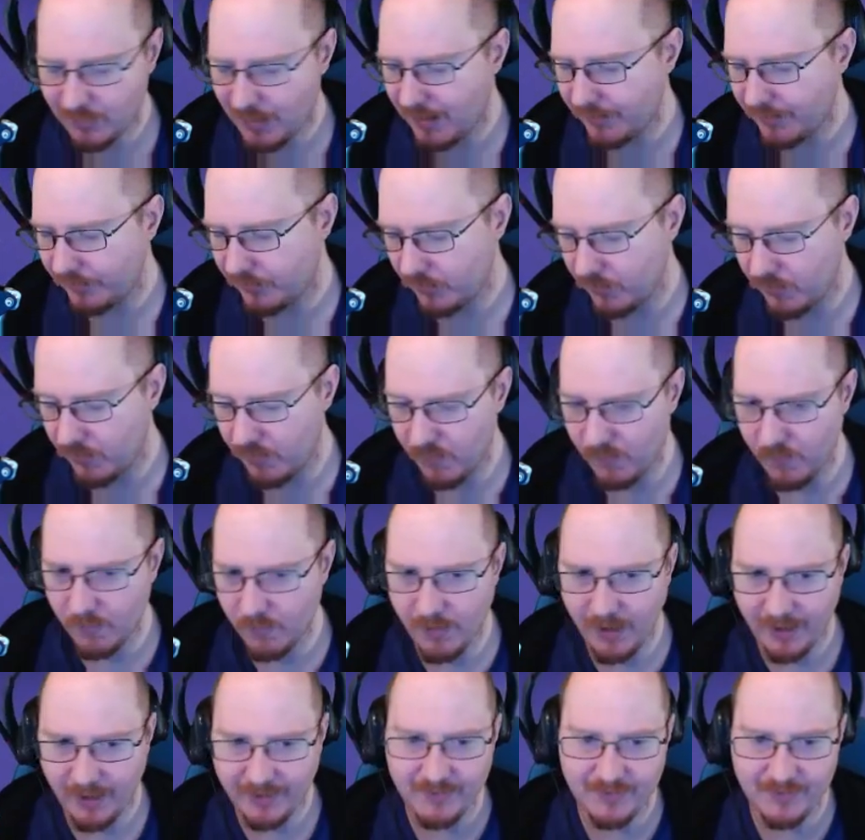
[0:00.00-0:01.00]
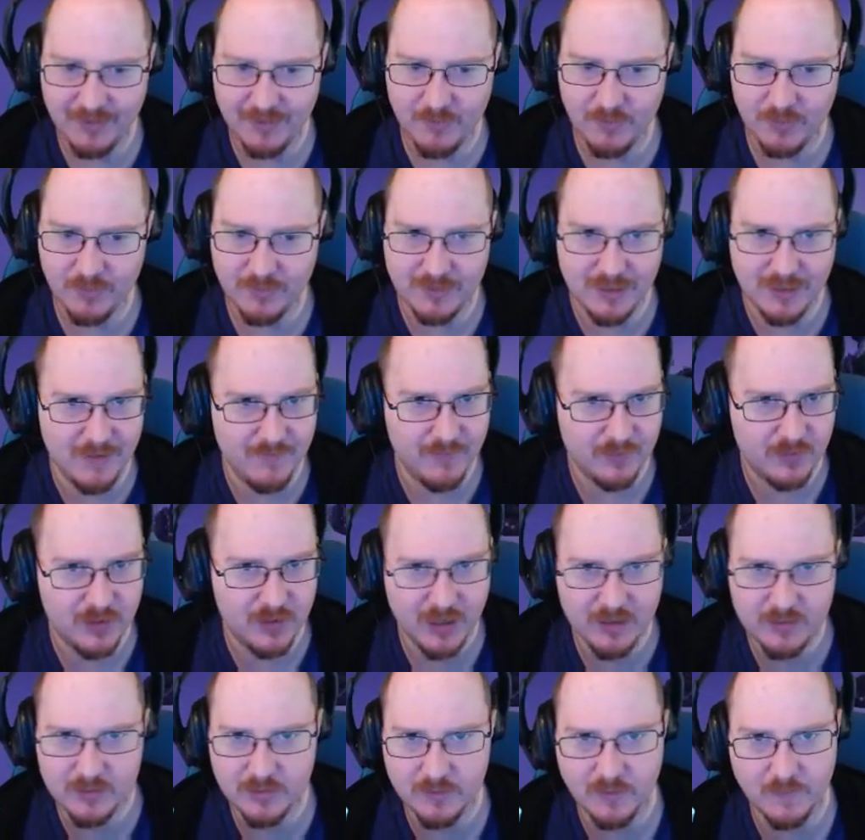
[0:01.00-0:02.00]
And so I can see with D.Va
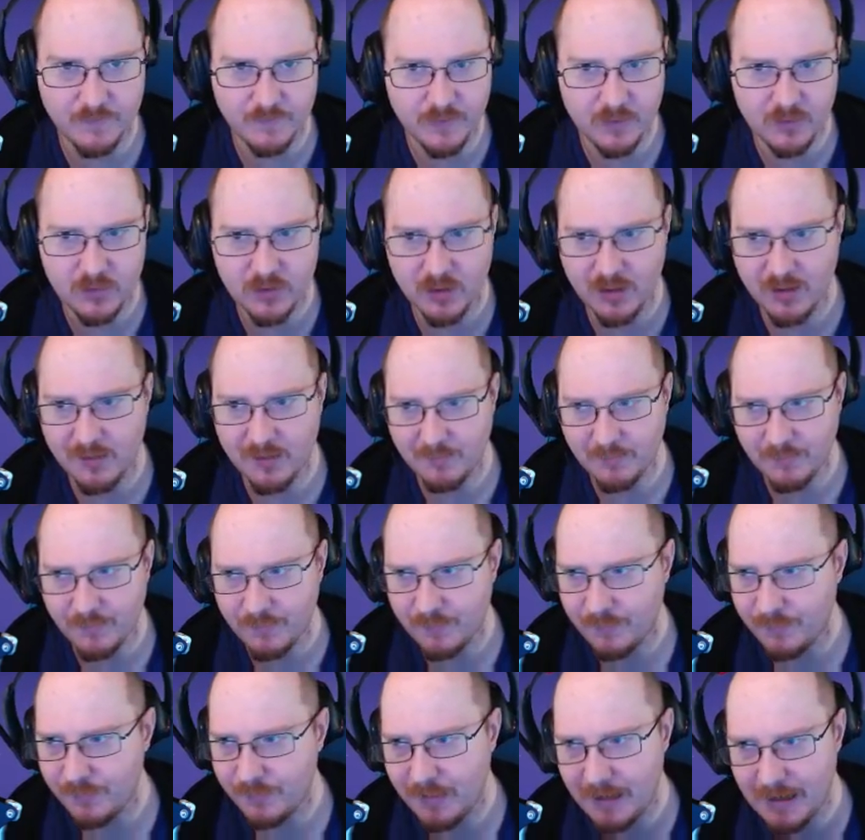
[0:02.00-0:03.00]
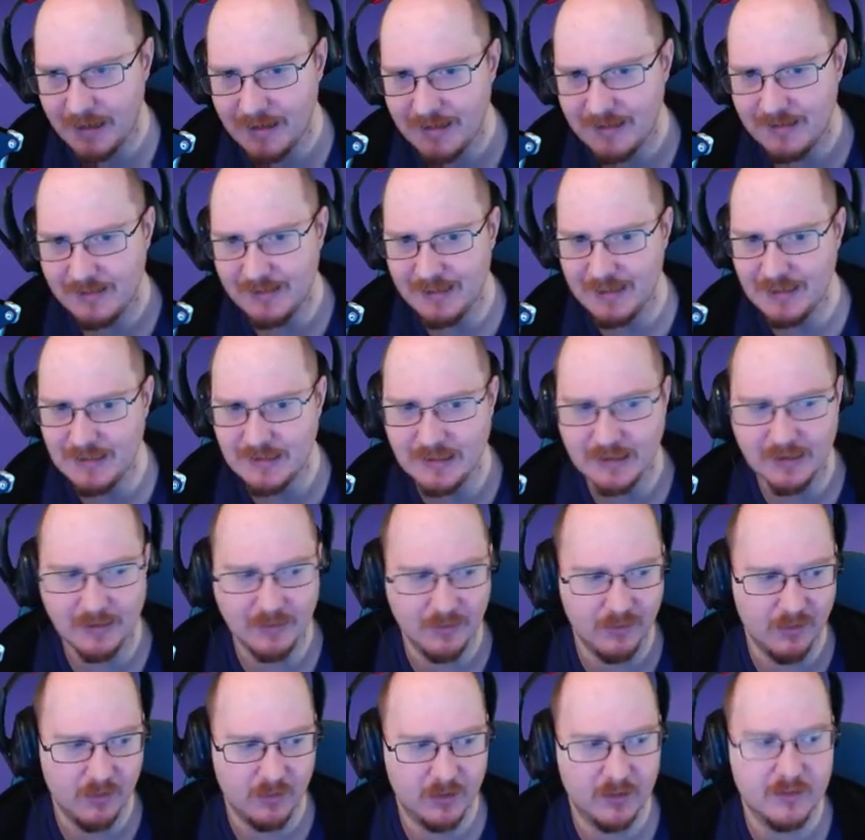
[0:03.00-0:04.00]
changes in the future, they need to
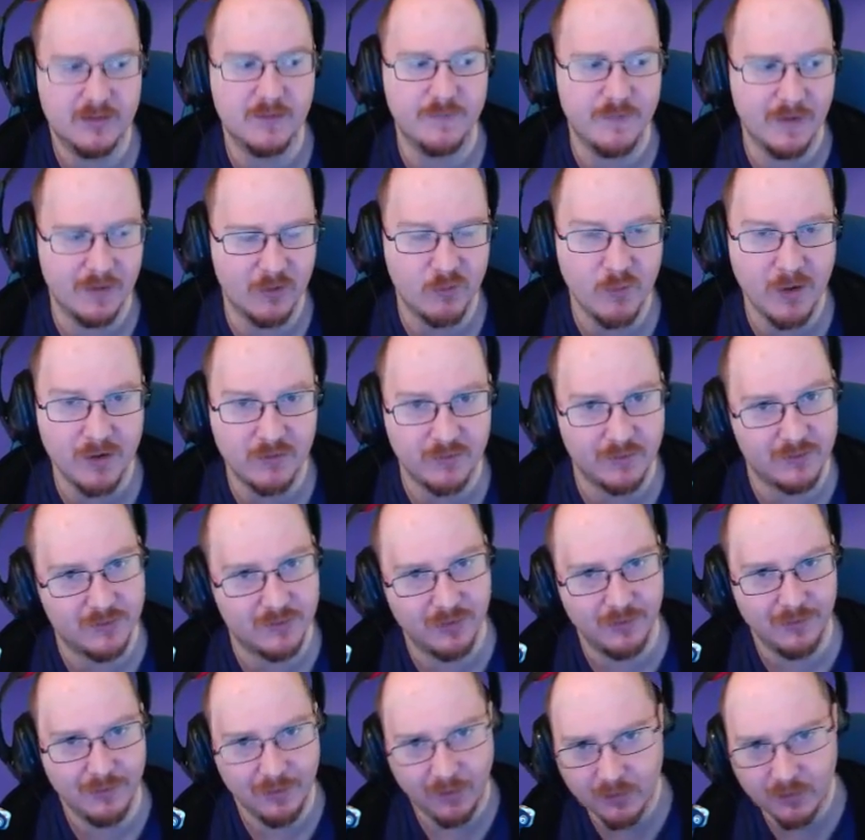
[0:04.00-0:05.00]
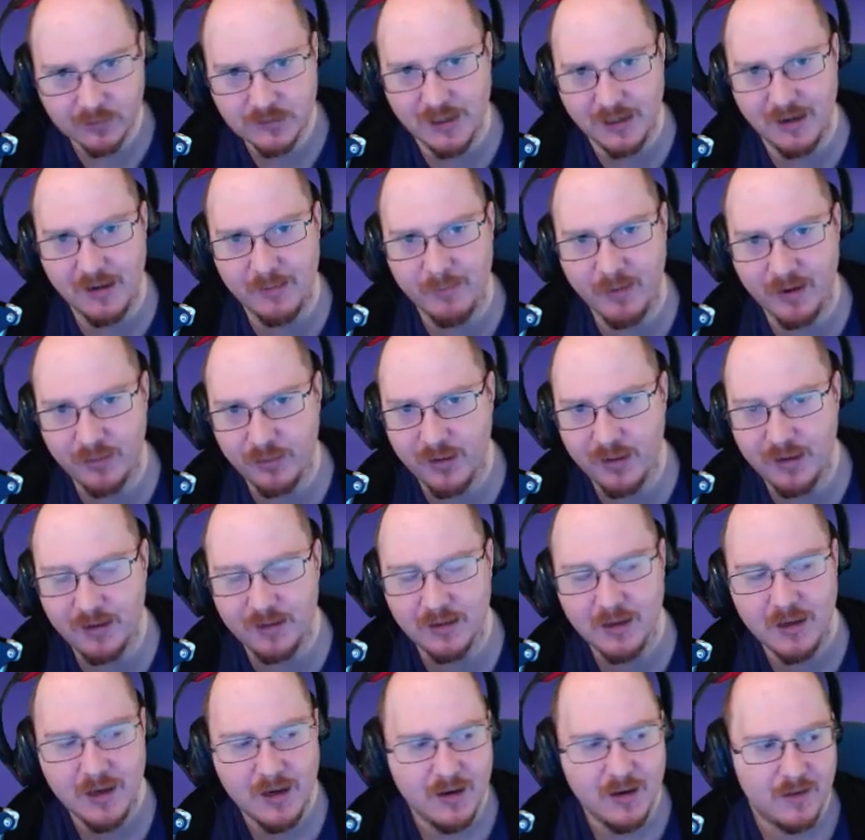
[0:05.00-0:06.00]
look at defense matrix in the long term, I think,
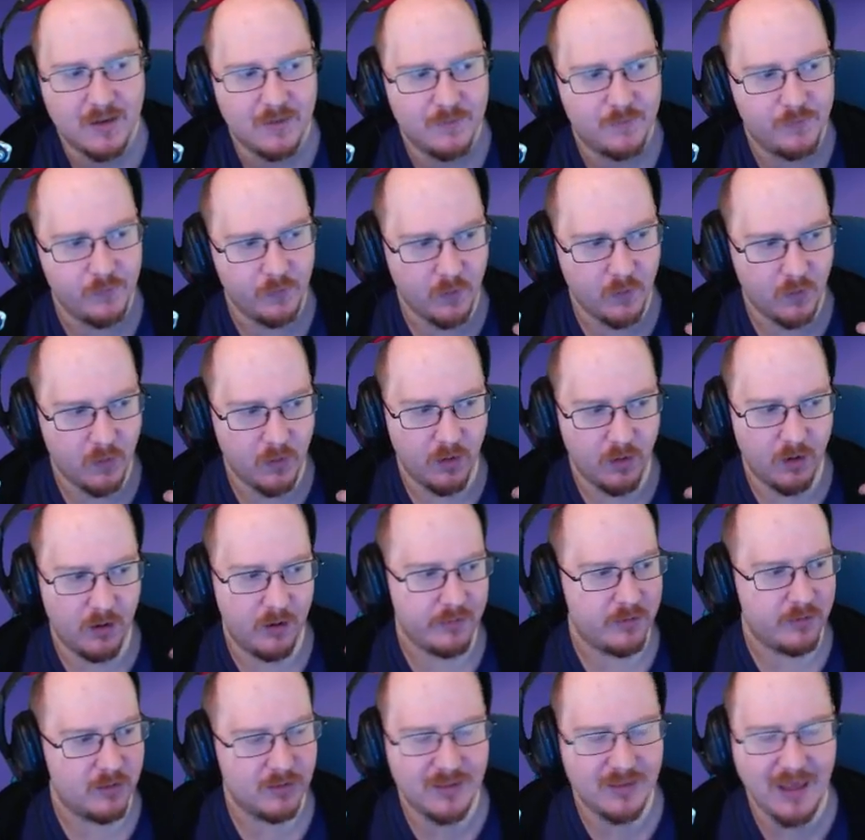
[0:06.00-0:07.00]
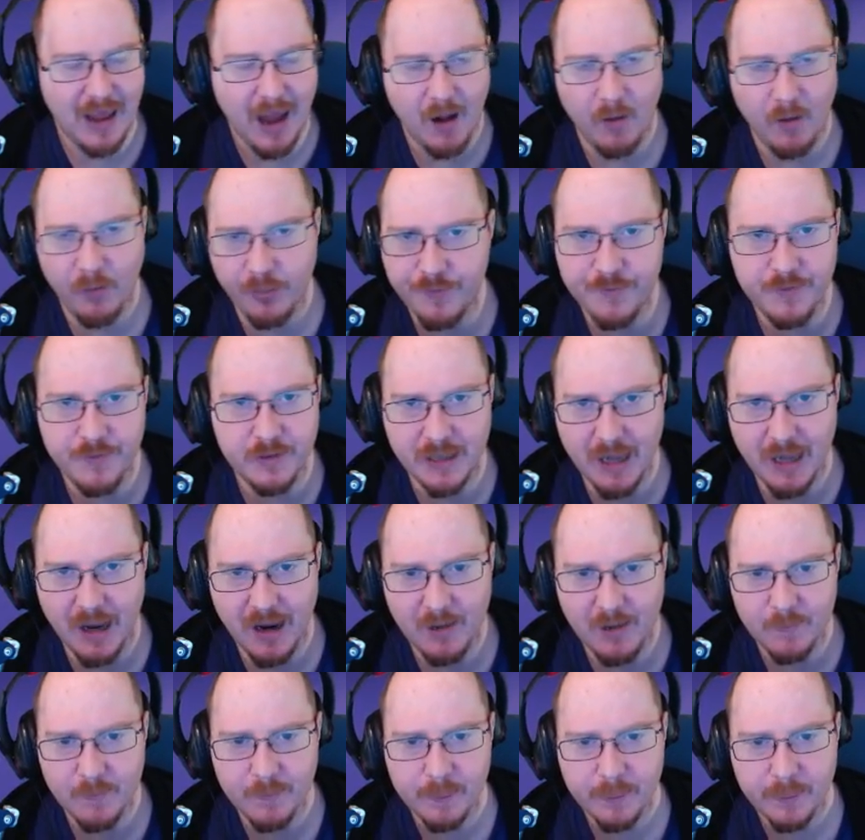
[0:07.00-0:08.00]
for just the health of the
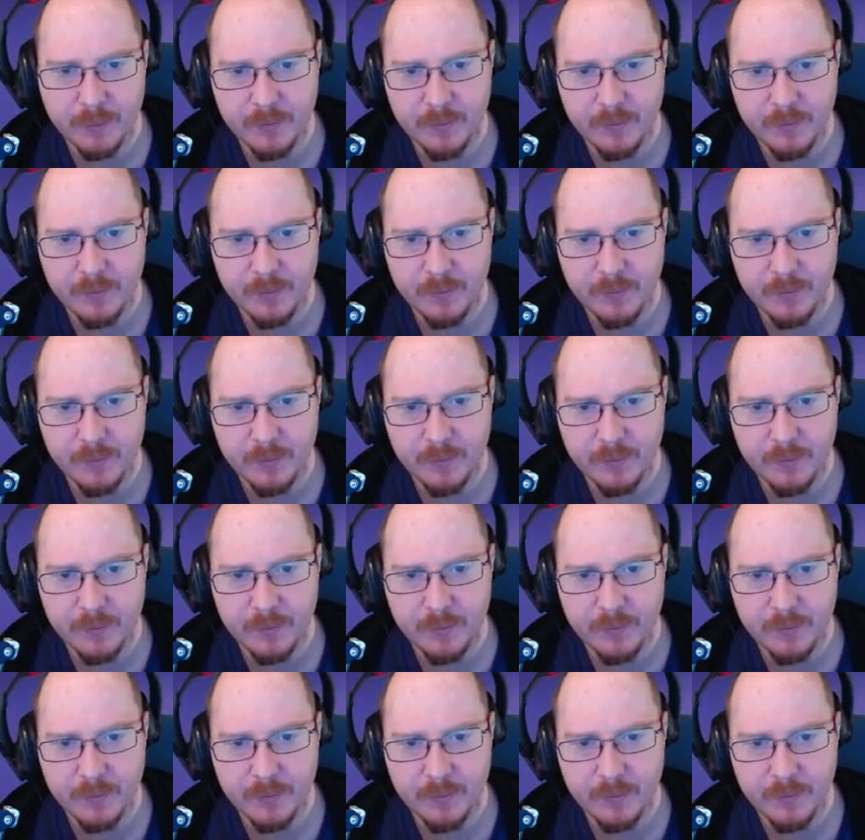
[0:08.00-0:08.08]
game.